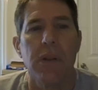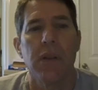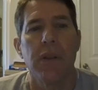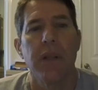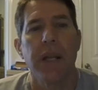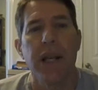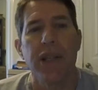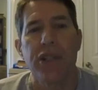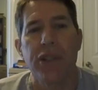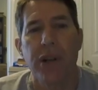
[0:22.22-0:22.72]

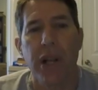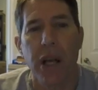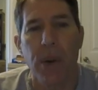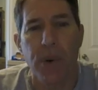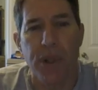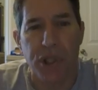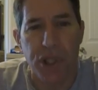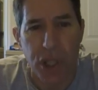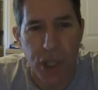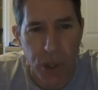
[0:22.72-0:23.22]
Yesterday
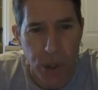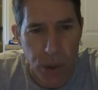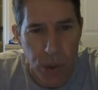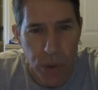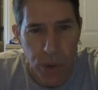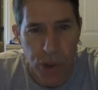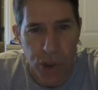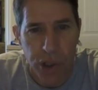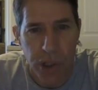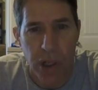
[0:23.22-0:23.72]
was
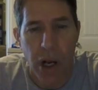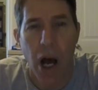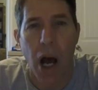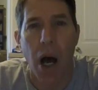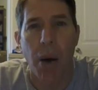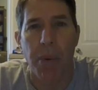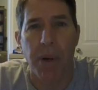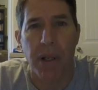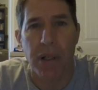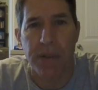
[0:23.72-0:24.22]
huge and
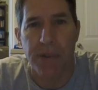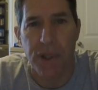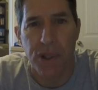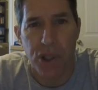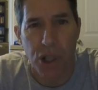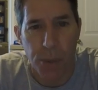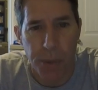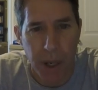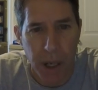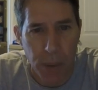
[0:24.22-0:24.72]
ominous for
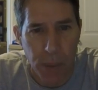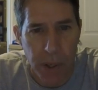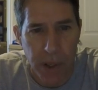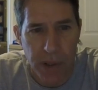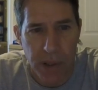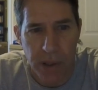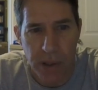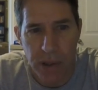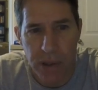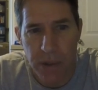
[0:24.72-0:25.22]
so many
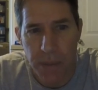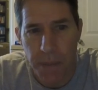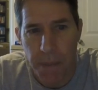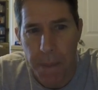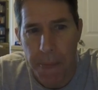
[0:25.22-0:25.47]
reasons.